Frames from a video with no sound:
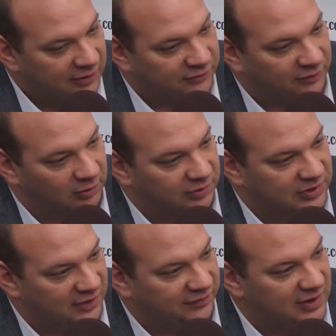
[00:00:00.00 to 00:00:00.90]
So
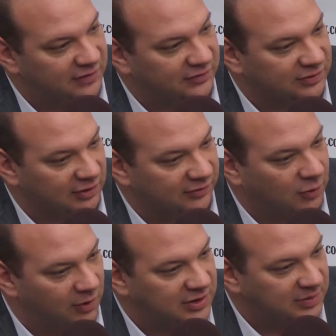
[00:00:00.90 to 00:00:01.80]
there is
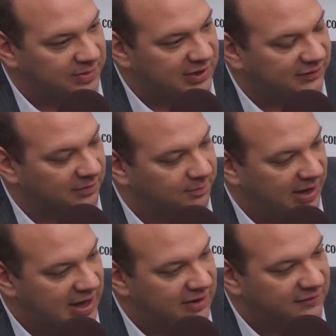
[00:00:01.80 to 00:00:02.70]
going to be some
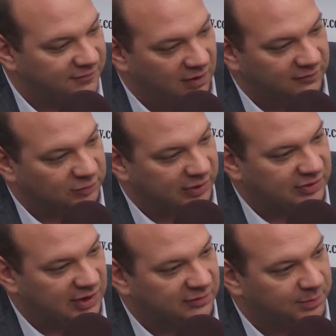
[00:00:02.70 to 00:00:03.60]
pain involved with
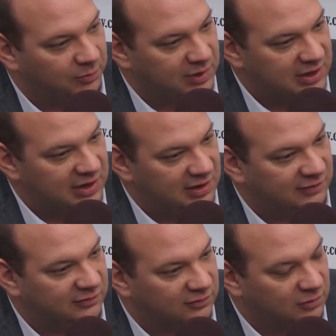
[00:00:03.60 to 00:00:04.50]
this, but we need
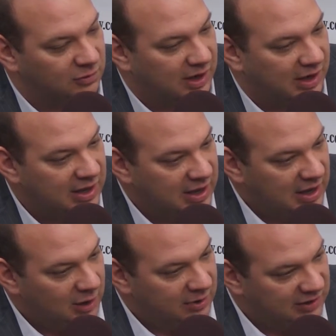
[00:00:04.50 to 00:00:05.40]
to
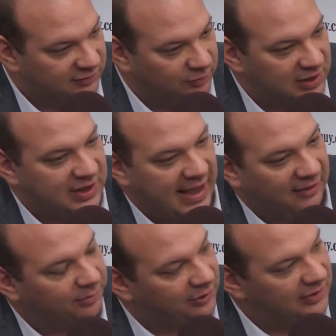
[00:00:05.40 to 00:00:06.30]

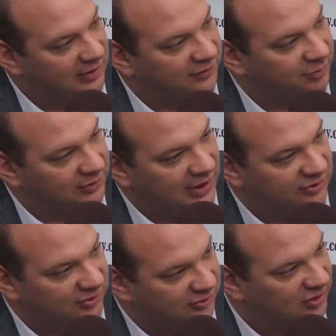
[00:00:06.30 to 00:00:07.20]
recalibrate this
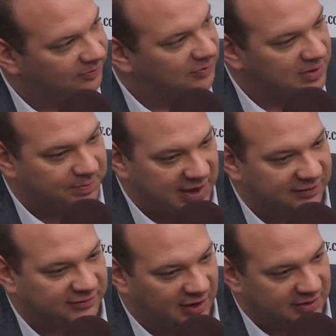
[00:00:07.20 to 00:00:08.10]
relationship to be
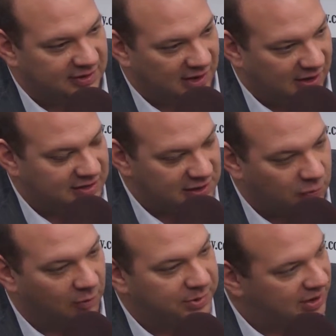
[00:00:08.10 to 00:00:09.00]
based on
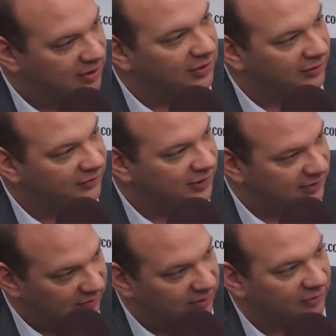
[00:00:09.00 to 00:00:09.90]
equal peers
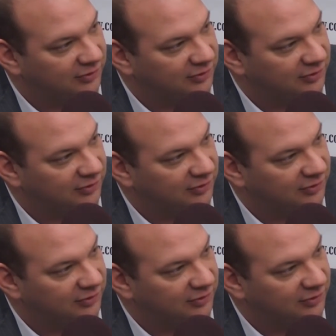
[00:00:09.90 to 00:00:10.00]
and